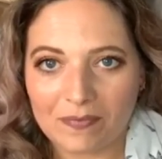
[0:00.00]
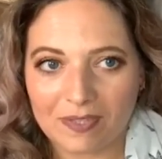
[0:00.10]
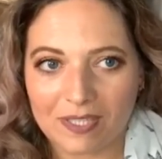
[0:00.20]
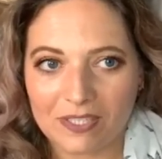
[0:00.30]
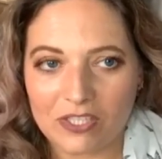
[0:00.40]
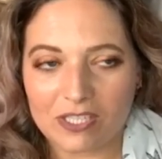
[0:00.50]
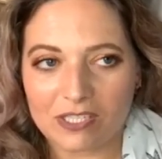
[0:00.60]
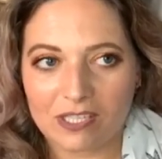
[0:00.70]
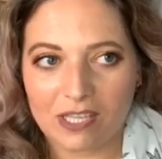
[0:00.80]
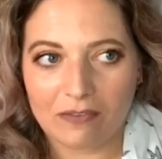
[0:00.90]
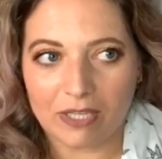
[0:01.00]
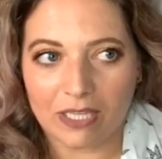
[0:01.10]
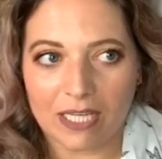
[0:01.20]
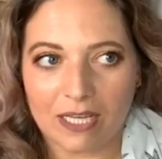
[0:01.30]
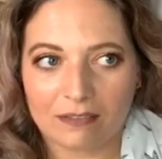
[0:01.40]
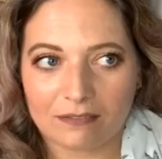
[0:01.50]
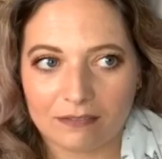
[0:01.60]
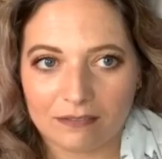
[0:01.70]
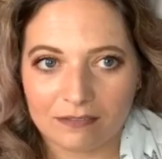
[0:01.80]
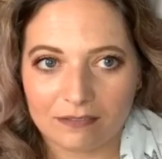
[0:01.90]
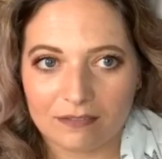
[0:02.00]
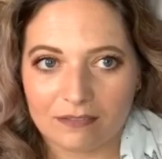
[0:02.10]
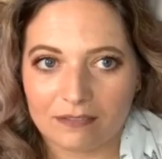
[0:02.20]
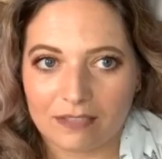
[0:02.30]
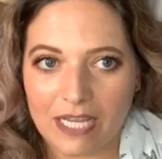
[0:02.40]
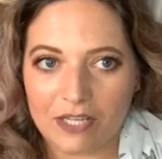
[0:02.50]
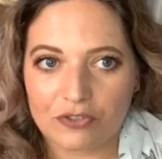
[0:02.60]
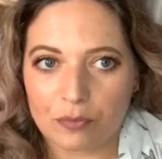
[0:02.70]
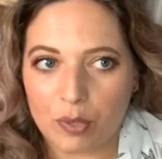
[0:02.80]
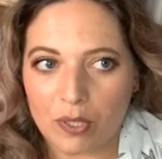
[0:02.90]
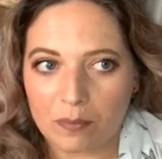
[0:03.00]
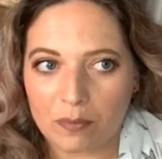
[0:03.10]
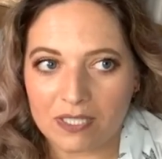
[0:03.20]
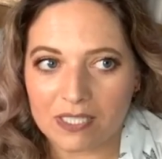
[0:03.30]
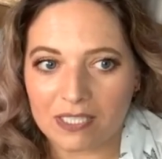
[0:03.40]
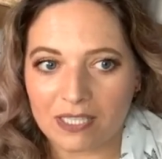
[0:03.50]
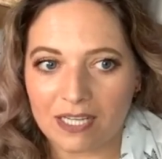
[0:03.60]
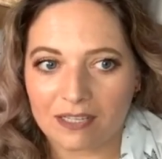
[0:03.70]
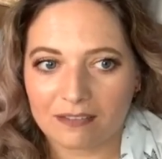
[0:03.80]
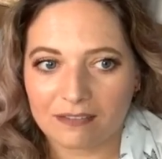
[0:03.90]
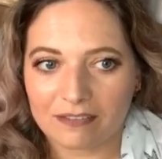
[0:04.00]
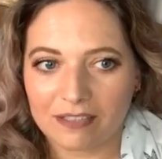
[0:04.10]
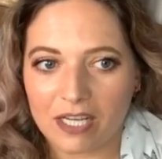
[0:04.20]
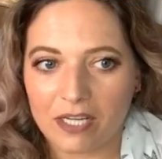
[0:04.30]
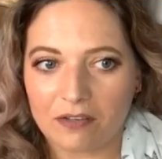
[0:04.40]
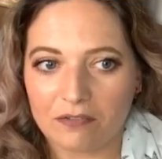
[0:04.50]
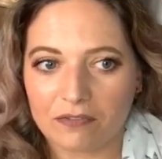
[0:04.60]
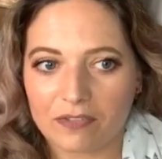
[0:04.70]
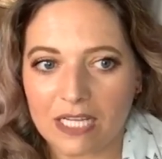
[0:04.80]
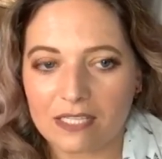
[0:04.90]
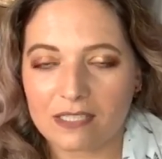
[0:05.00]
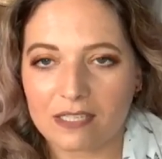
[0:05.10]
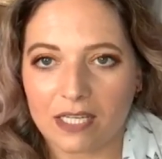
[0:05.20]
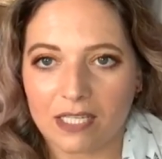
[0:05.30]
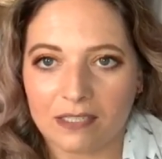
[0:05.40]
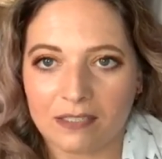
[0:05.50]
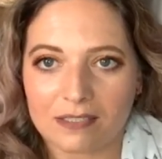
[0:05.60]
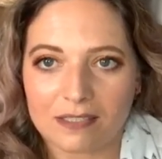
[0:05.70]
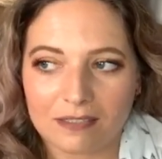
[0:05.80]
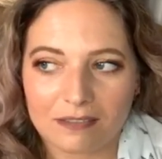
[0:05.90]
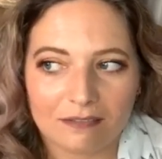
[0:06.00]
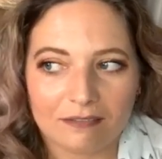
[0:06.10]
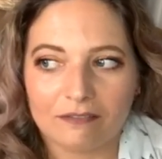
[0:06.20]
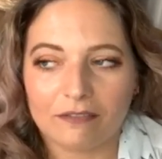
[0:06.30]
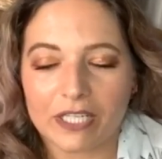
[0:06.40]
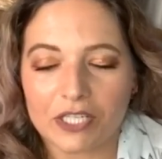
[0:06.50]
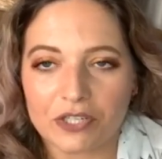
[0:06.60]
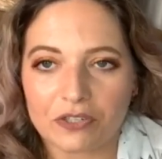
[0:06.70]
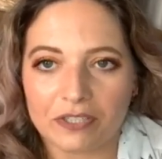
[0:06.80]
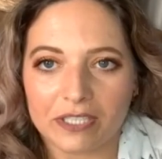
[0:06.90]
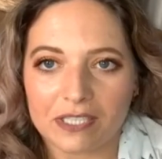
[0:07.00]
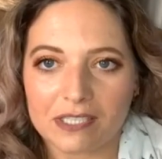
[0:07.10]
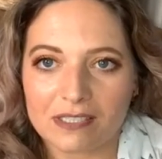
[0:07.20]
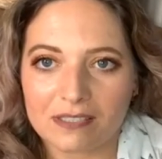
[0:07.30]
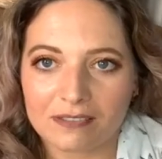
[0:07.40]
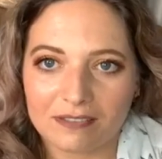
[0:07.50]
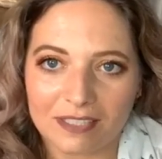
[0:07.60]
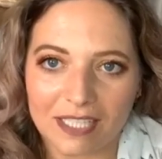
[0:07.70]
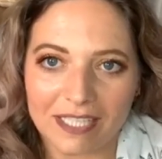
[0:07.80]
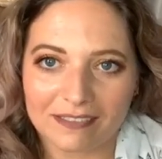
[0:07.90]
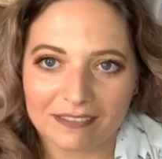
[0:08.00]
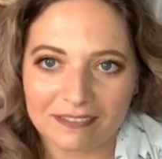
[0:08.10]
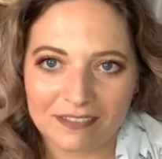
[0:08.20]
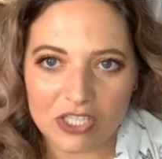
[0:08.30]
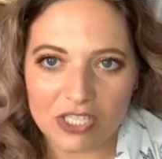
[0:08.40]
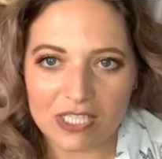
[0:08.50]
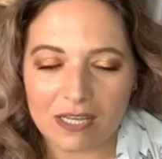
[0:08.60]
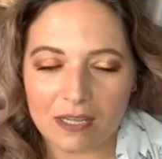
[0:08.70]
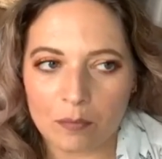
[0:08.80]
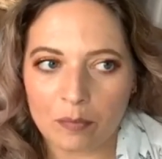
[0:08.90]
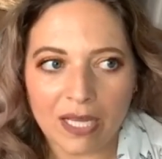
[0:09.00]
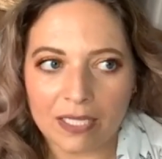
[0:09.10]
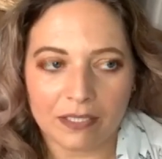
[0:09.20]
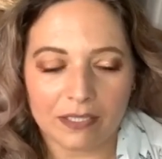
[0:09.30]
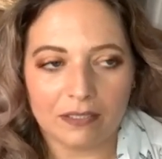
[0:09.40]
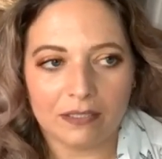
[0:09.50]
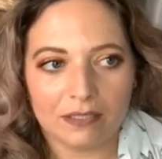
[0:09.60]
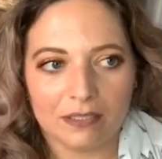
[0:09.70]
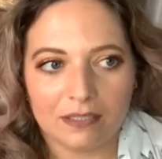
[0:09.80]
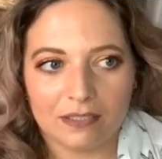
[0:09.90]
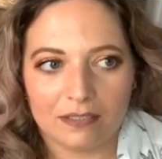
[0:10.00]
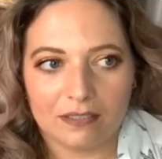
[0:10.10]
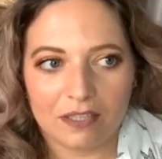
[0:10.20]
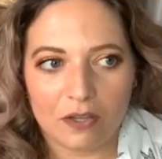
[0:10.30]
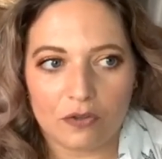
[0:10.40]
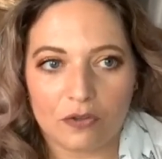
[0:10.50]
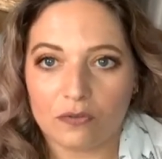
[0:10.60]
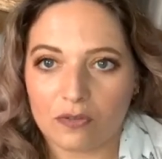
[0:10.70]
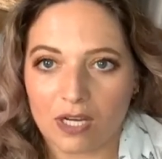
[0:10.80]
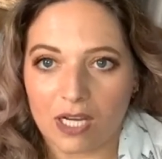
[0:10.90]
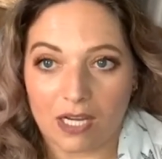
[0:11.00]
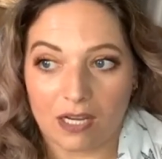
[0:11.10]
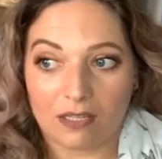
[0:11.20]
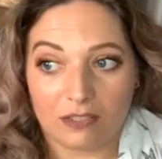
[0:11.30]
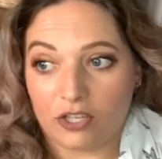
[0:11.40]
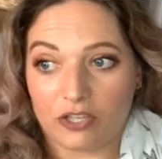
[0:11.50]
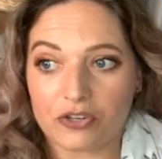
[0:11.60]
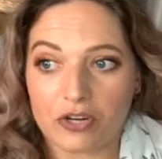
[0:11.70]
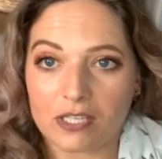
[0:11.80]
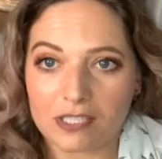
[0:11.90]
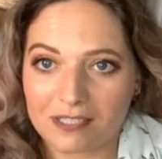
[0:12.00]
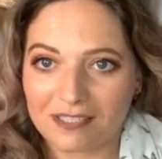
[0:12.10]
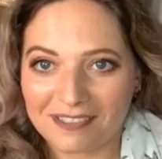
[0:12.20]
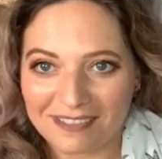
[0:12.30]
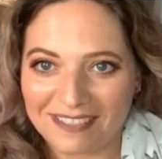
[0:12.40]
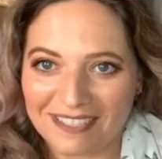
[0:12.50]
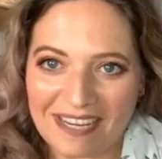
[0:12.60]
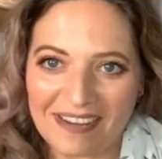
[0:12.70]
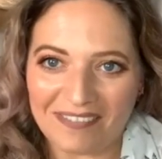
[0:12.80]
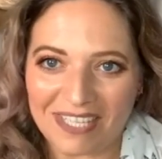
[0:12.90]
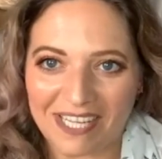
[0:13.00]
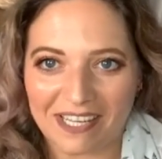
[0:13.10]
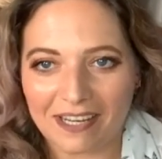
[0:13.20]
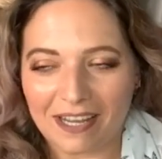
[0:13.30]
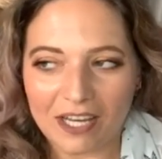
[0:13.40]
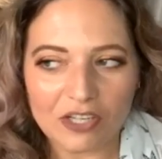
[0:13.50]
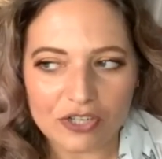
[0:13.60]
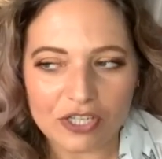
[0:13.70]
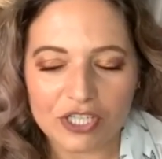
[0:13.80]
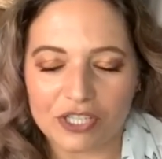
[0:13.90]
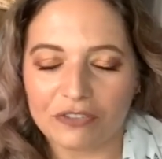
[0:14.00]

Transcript: Just giving that extra purpose and that kind of that silent reassurance, like just that companion who you can trust. I'm like, I can trust you.